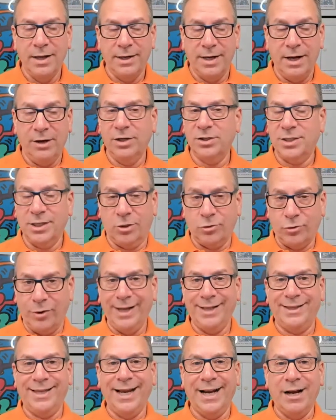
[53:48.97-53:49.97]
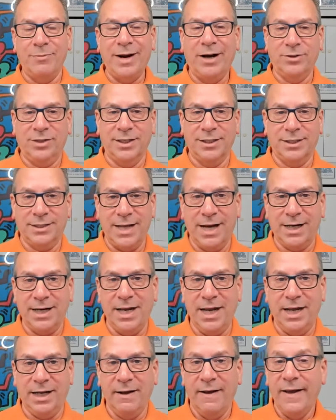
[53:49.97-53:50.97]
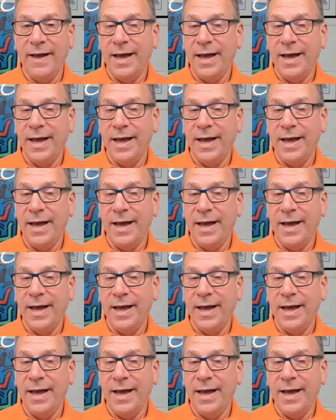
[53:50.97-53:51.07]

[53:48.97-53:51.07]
Now, here's the great thing about this technique.